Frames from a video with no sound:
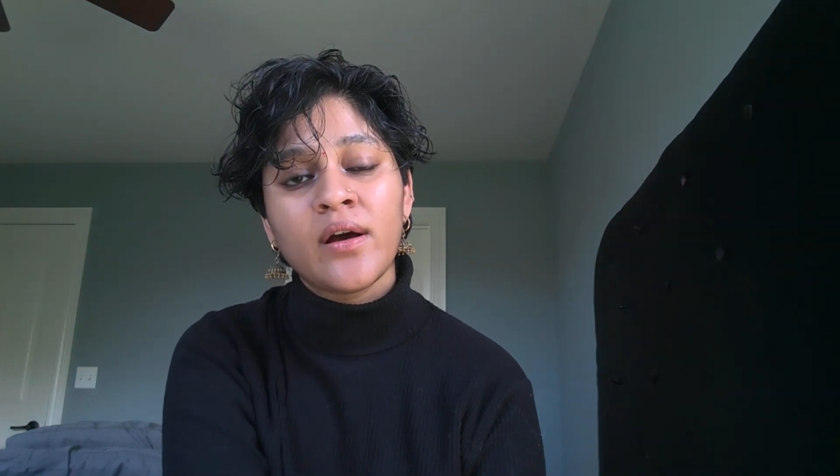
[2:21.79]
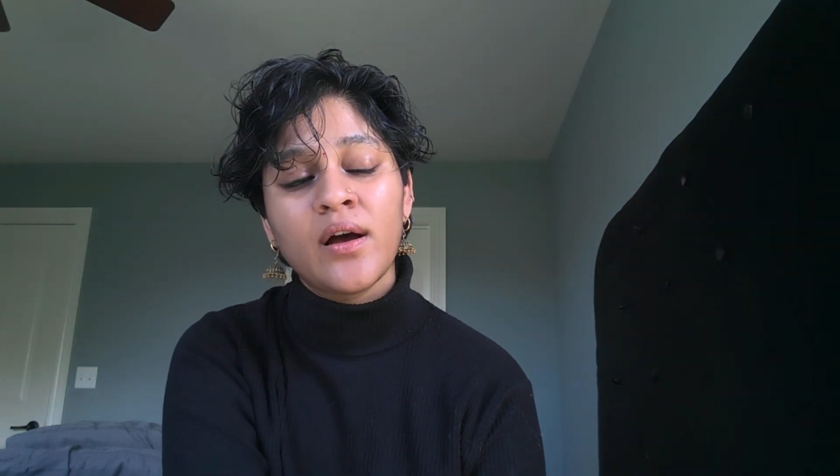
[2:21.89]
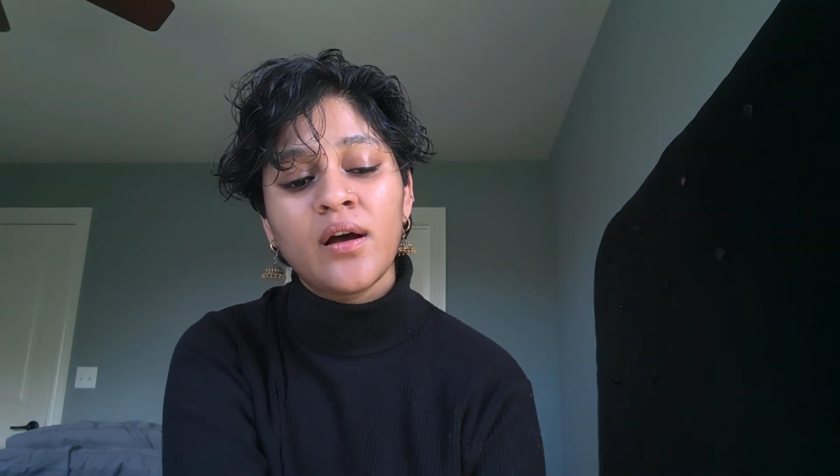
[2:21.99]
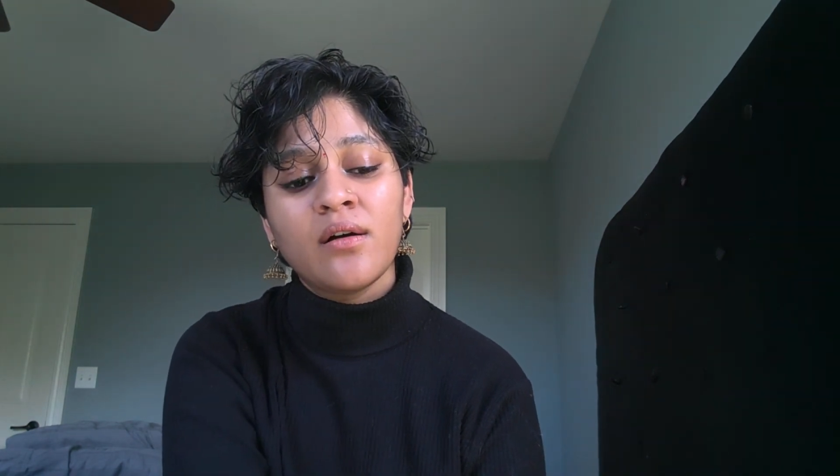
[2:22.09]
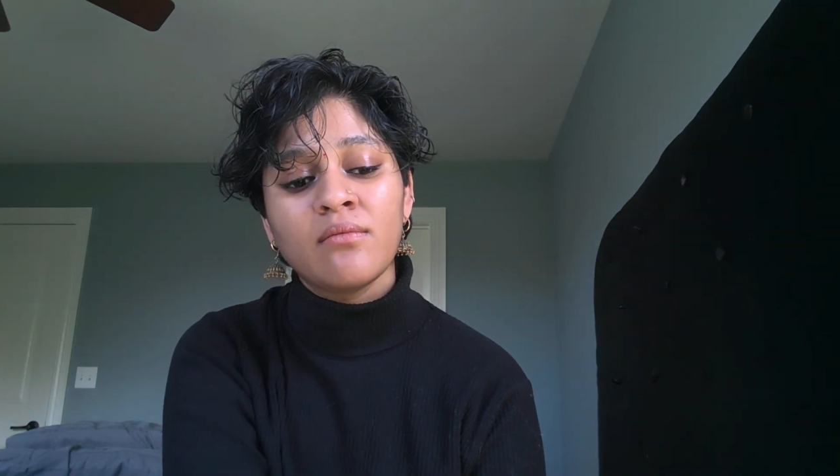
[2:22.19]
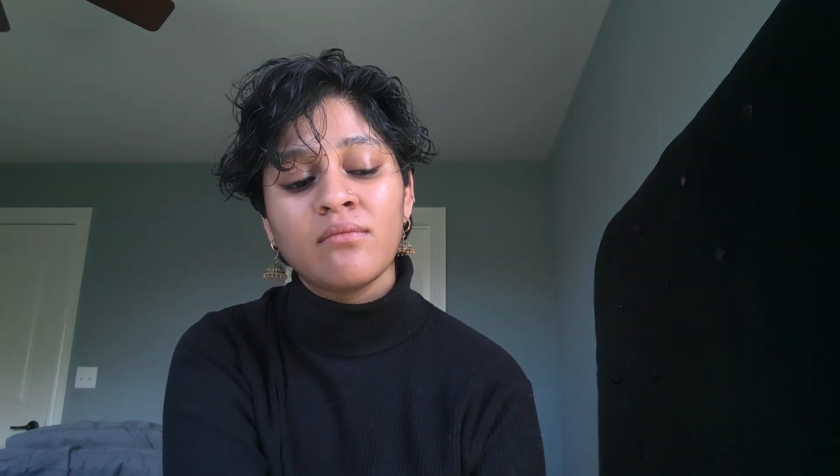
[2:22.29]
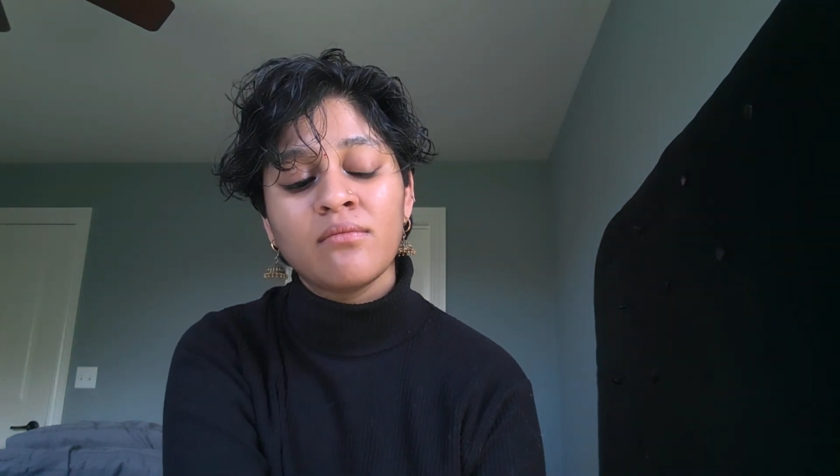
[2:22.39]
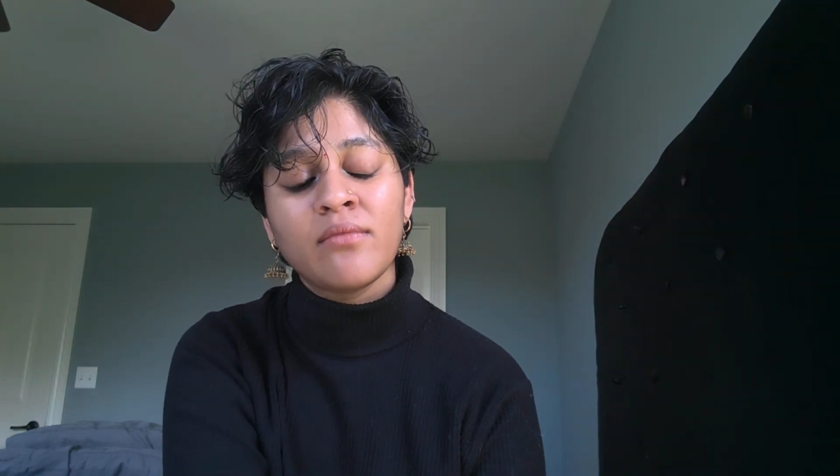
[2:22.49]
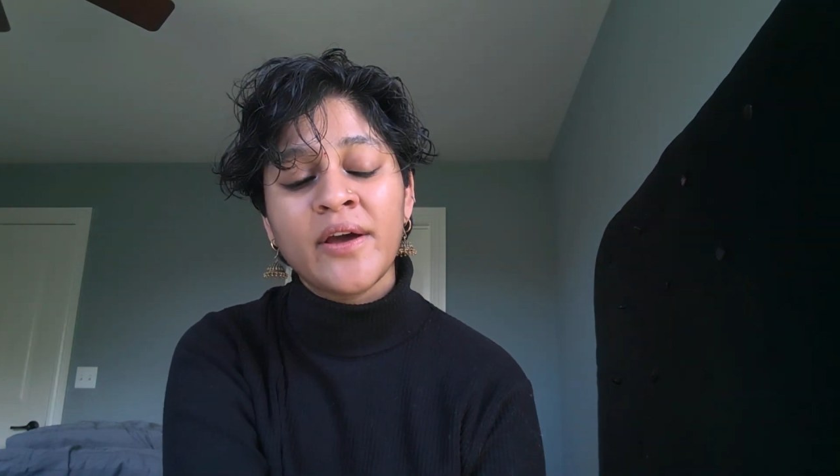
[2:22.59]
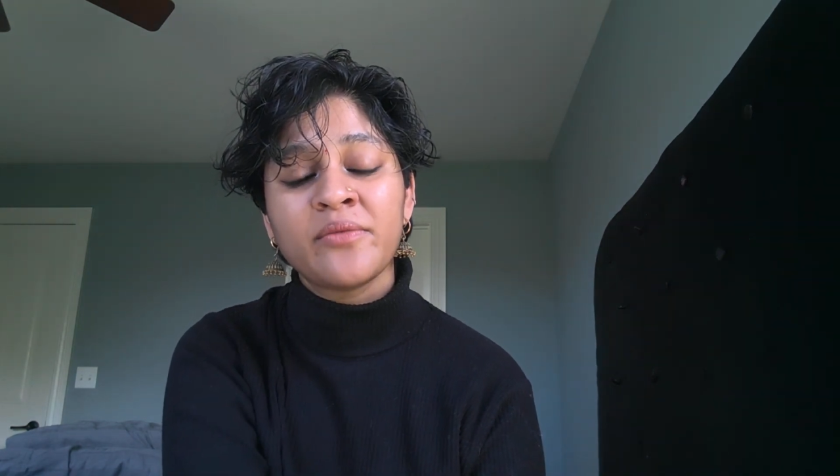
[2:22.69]
um,
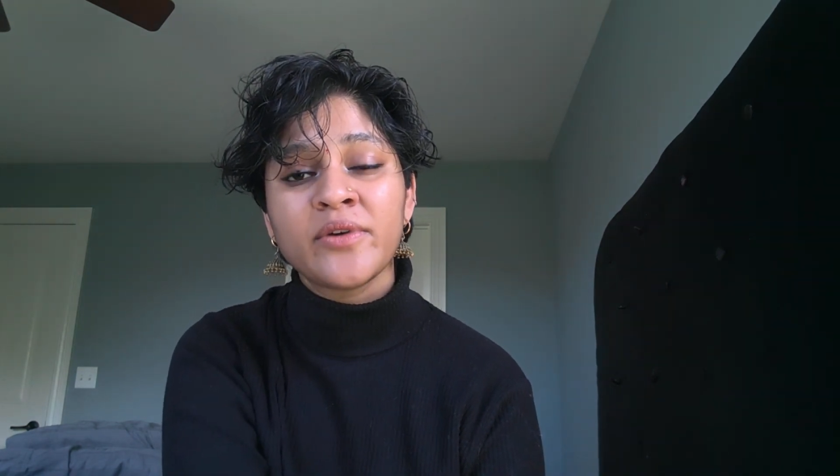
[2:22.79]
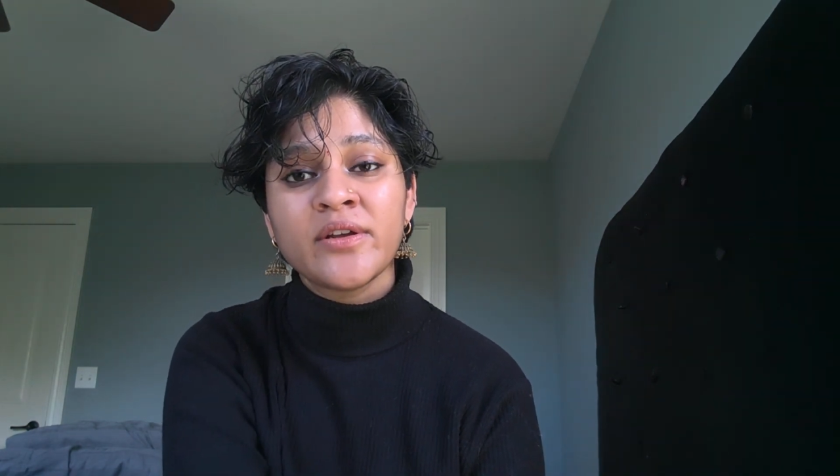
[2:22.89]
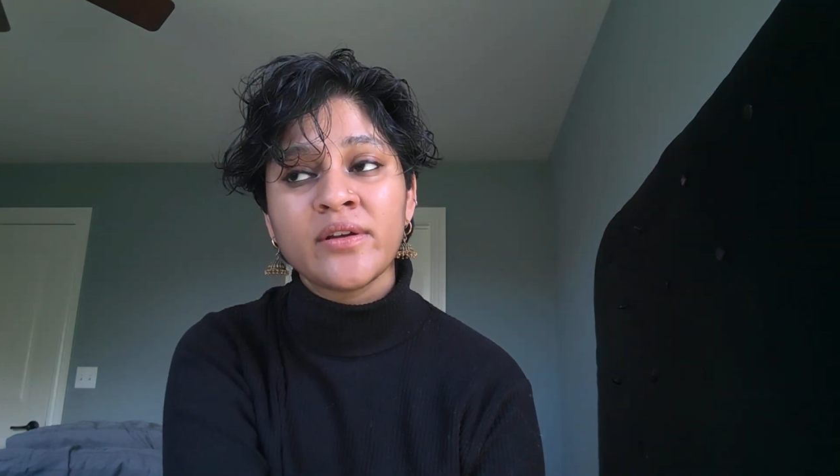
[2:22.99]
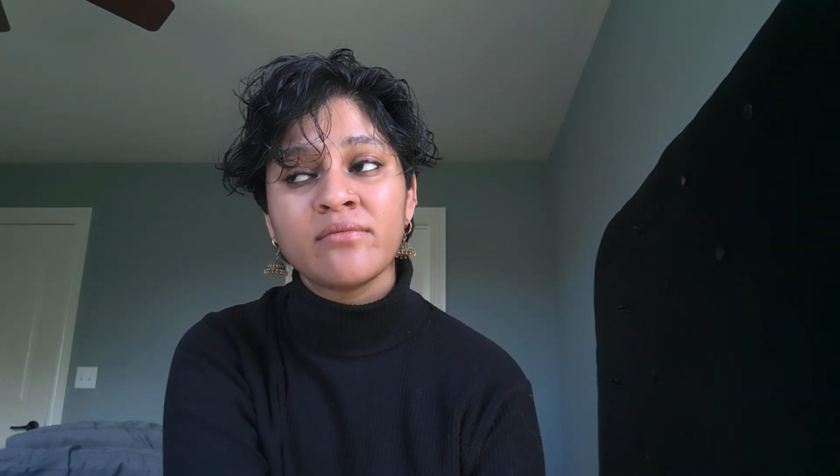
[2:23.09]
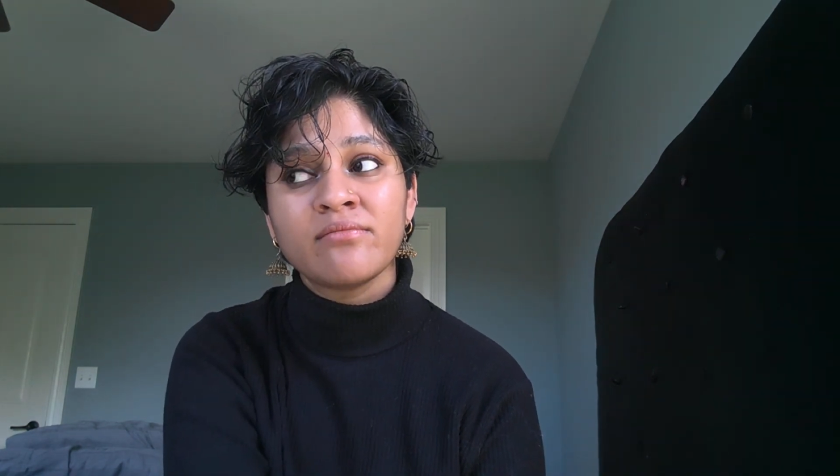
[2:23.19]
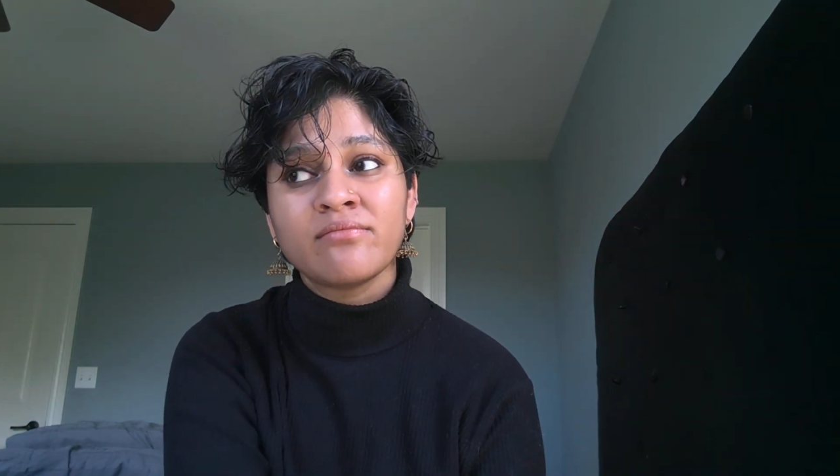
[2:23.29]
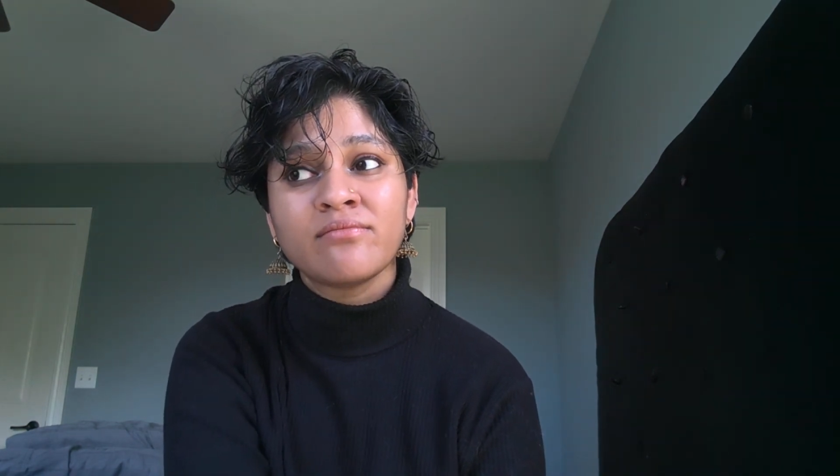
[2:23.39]
and we,